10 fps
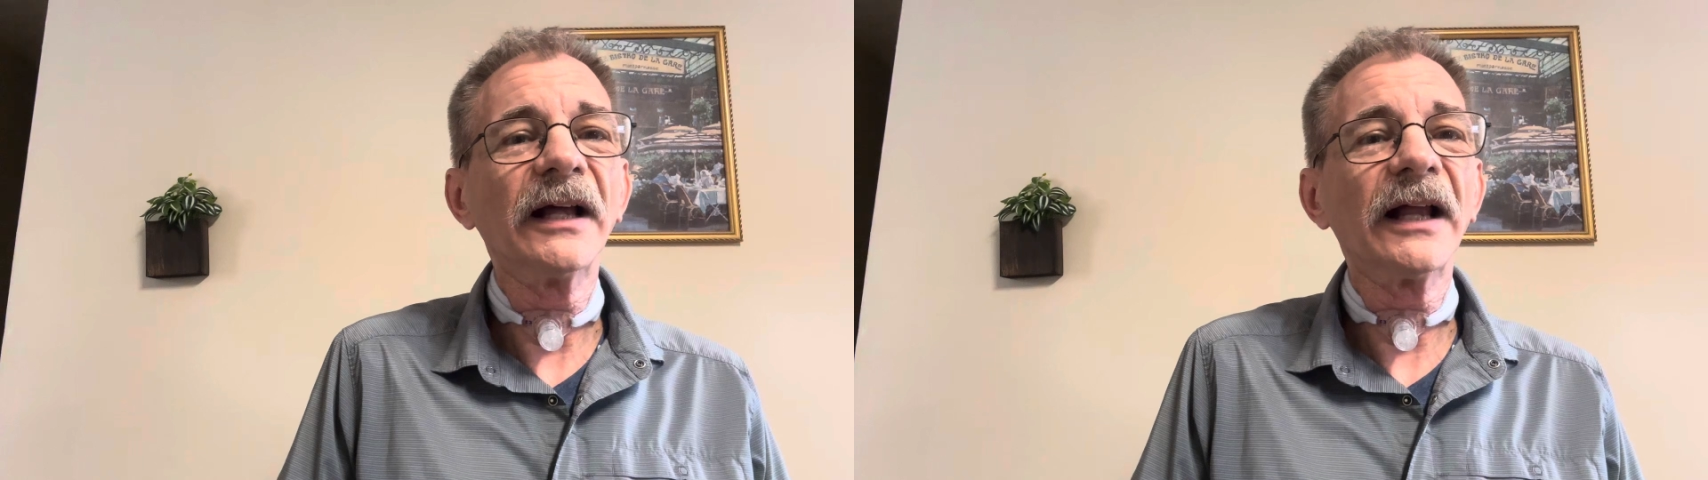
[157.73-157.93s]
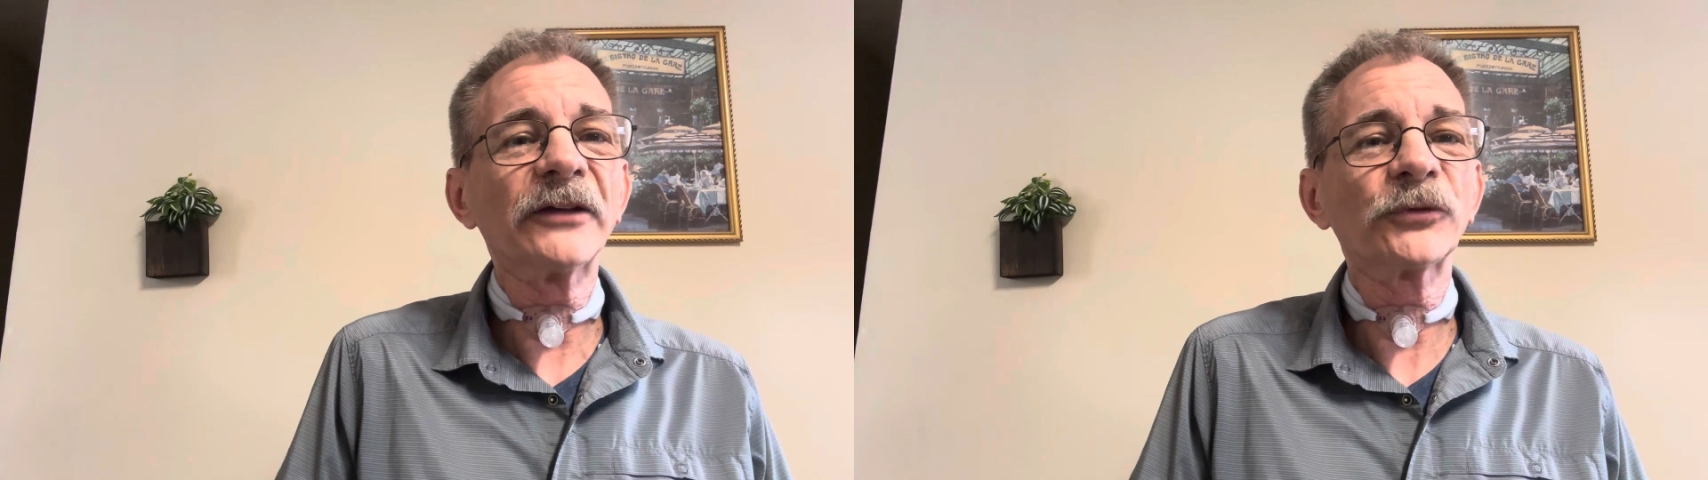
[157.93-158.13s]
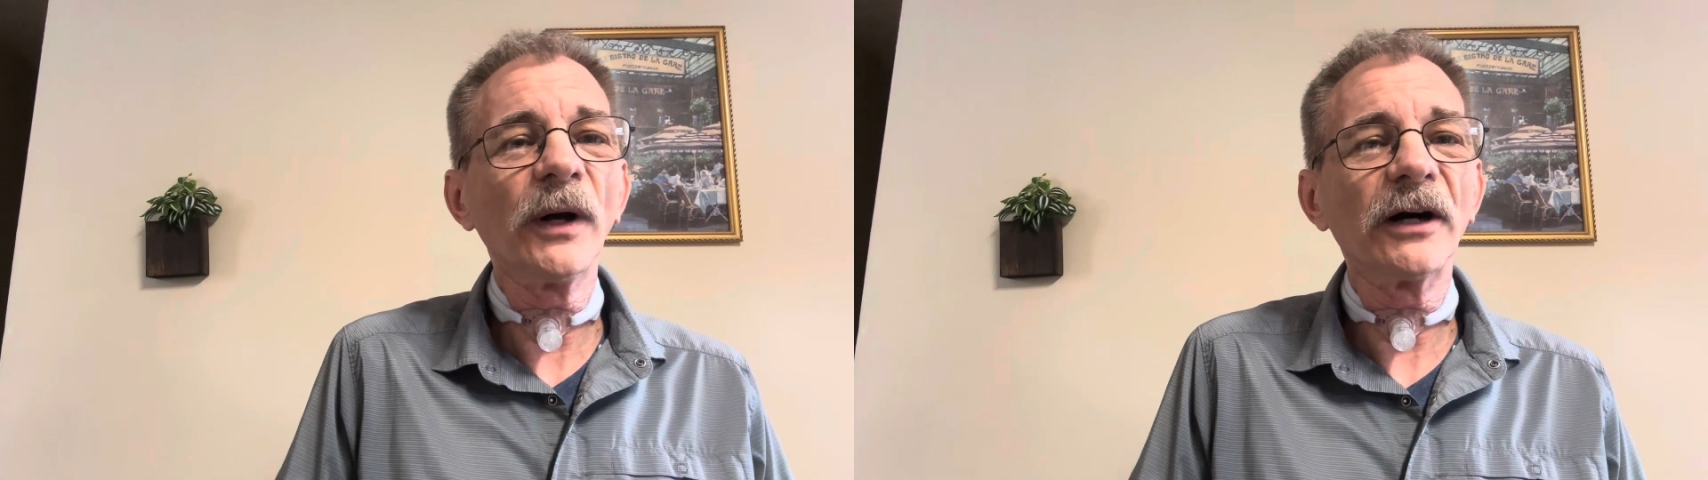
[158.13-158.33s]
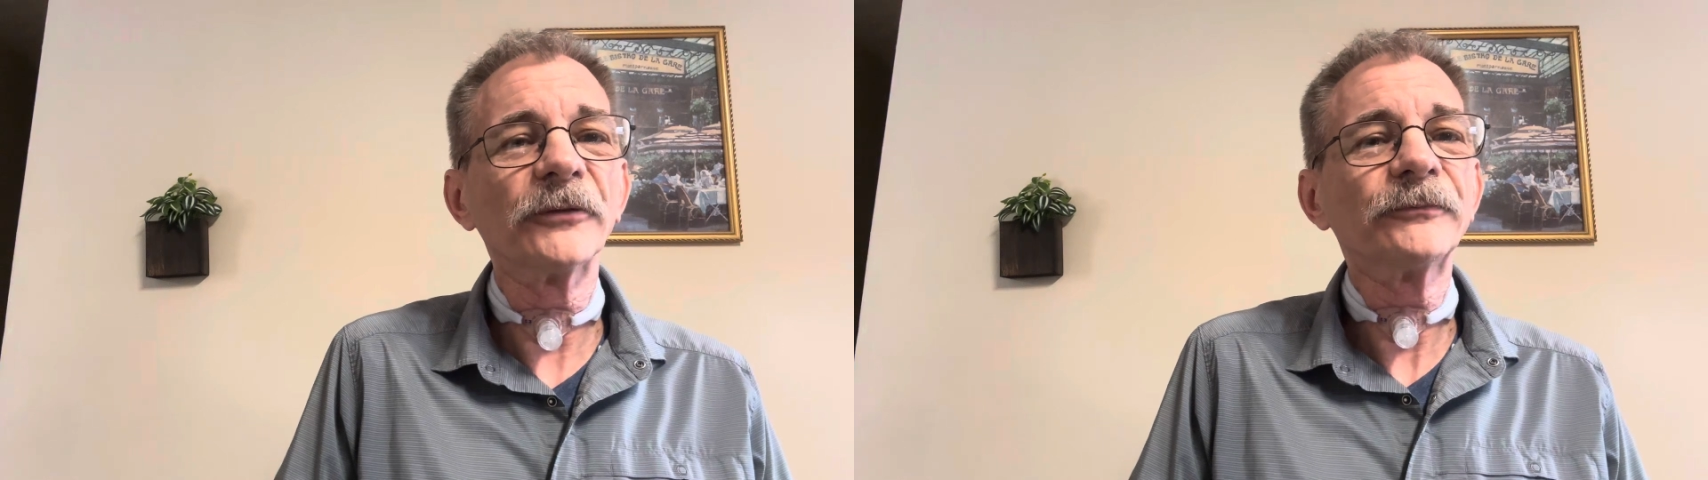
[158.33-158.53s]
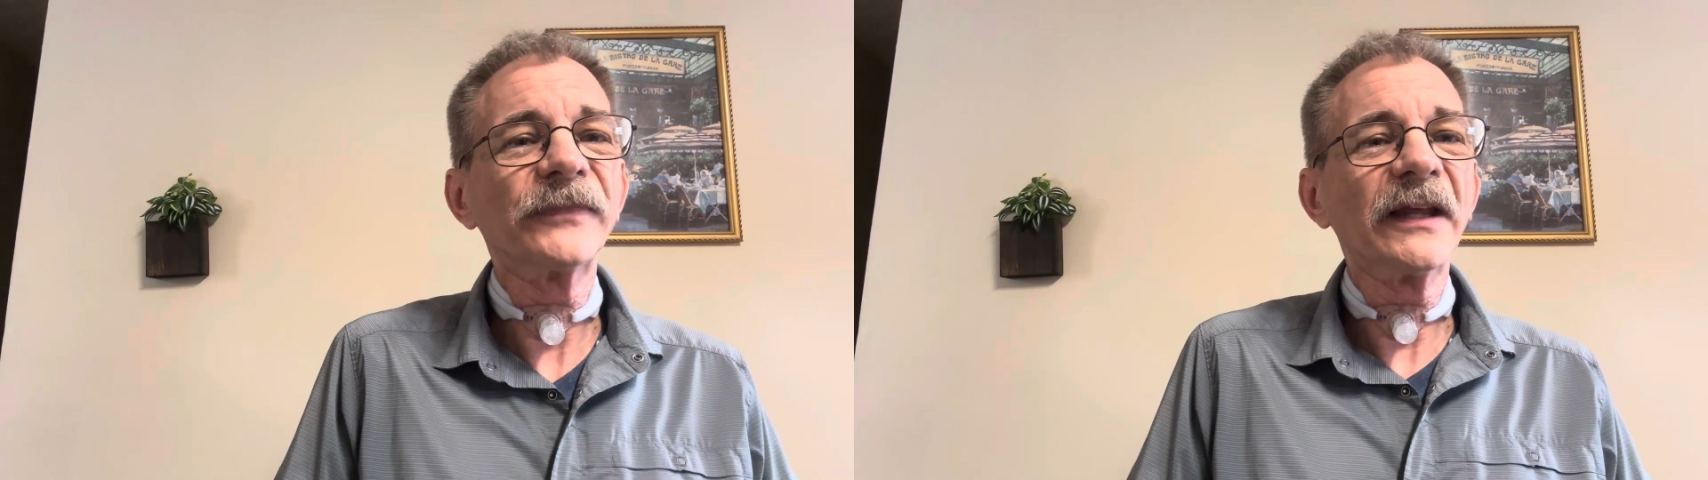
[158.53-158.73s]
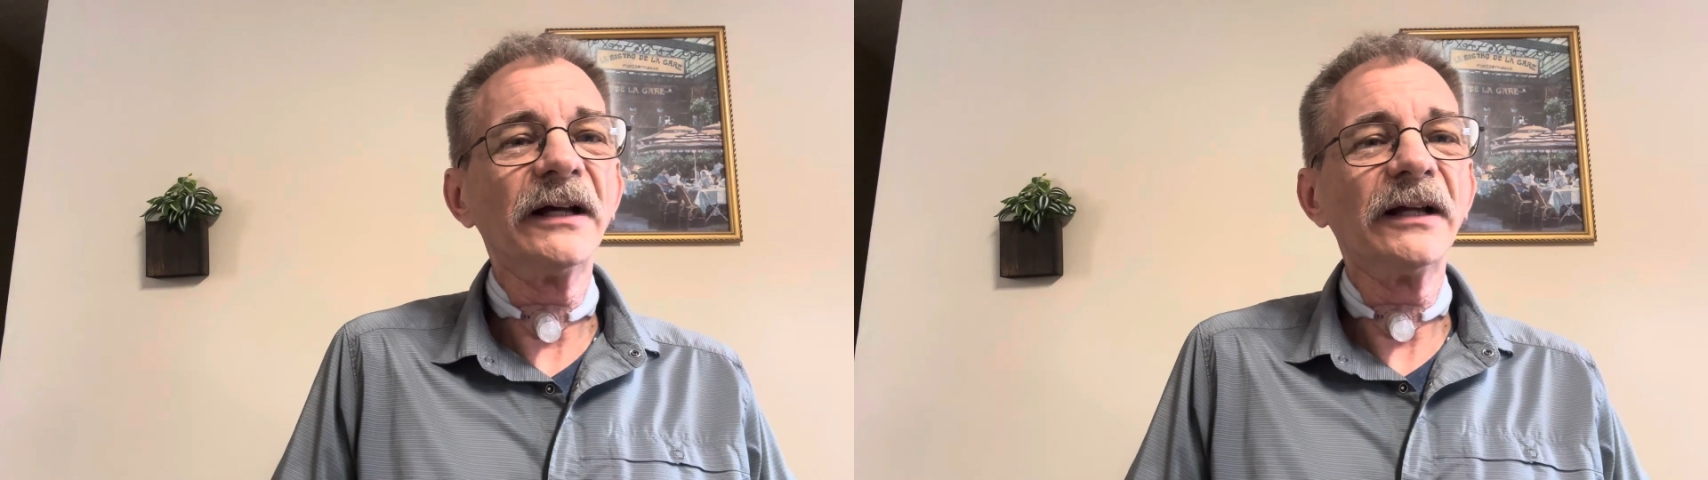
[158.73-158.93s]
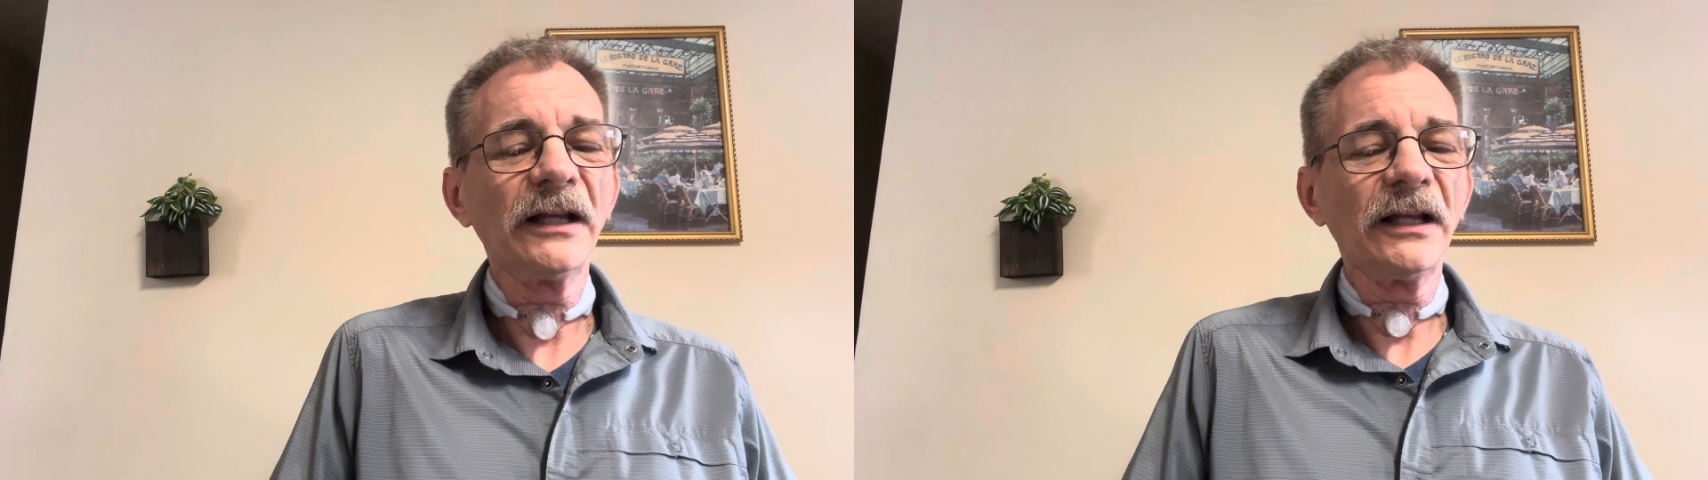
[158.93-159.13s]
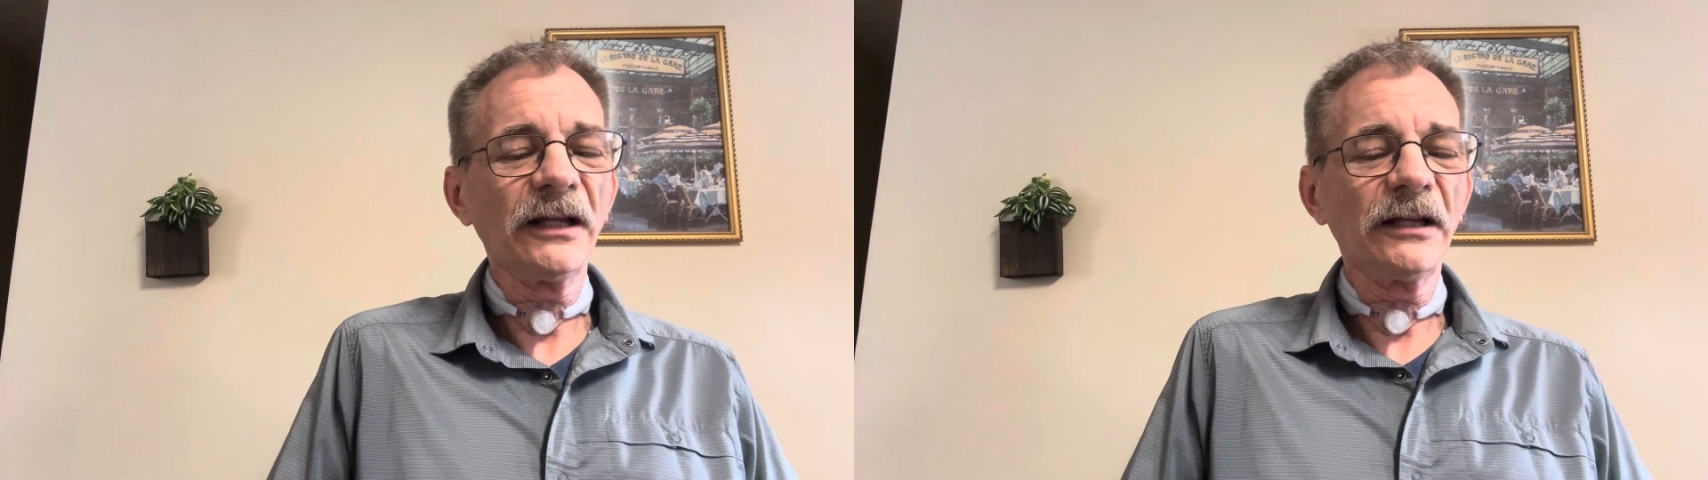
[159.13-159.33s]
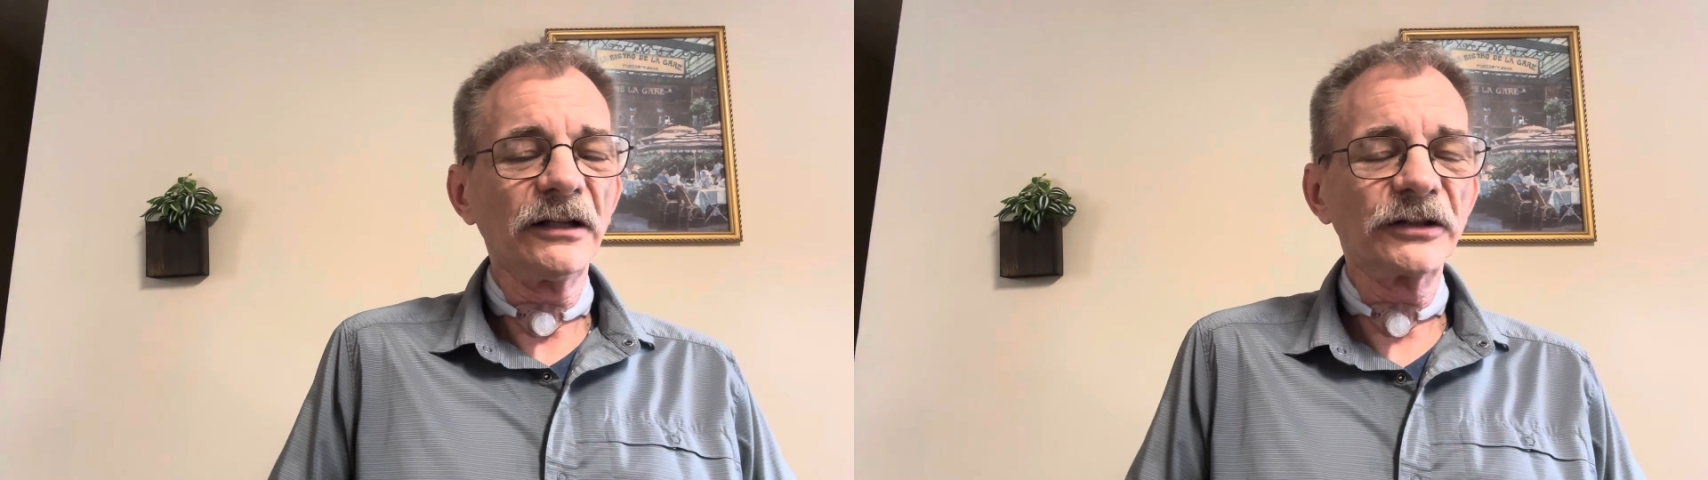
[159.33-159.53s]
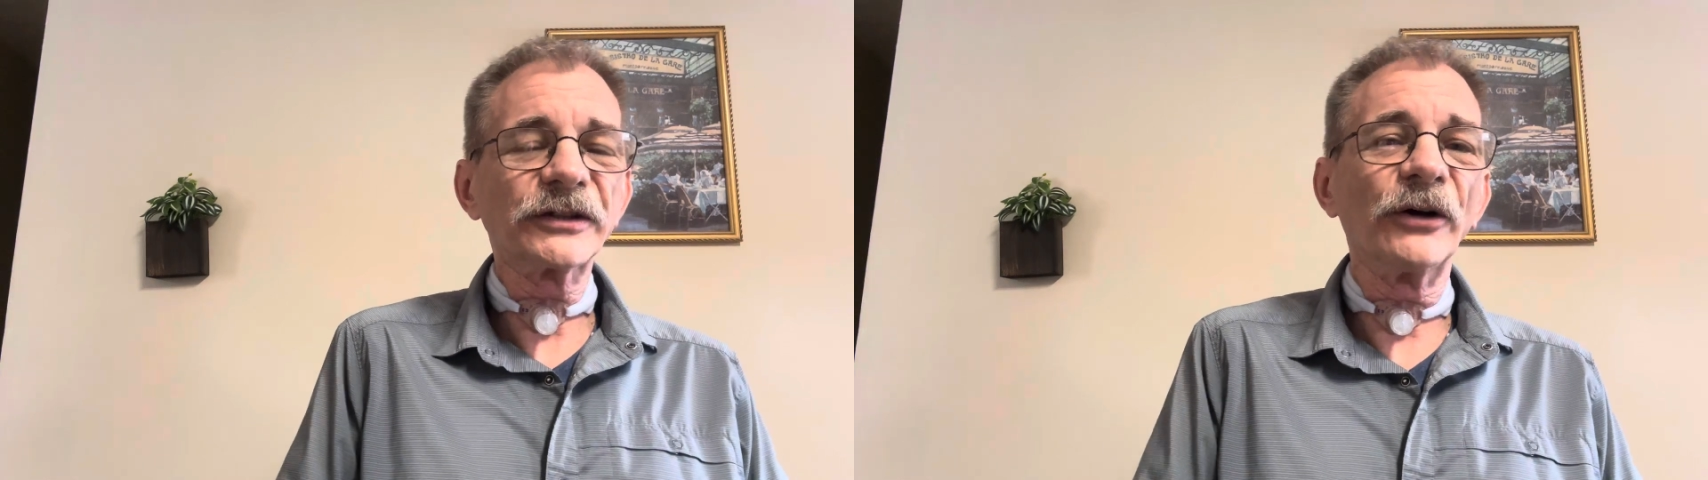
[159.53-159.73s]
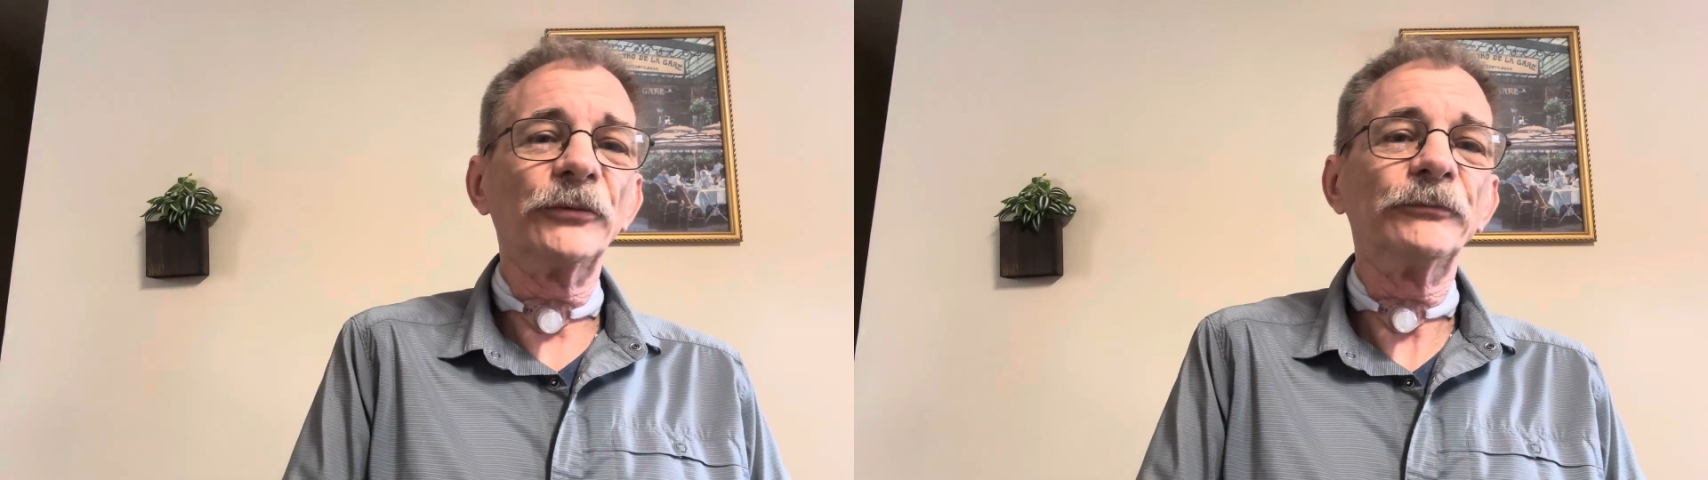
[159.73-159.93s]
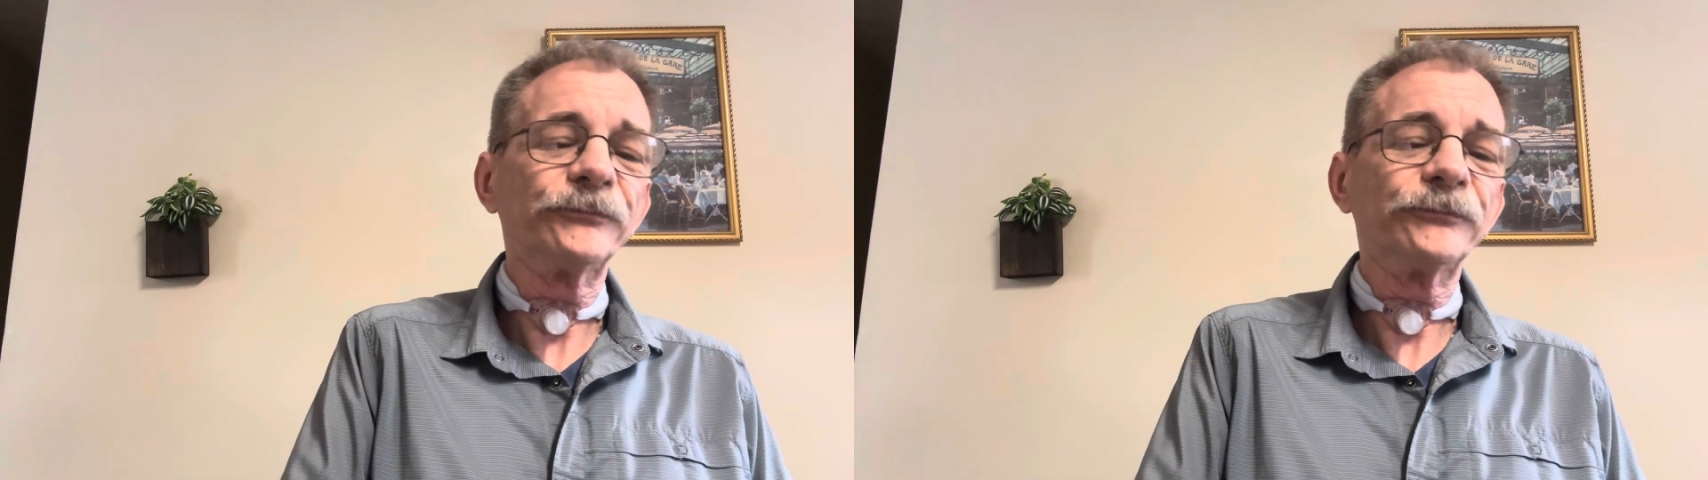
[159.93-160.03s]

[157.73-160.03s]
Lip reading: as well. So,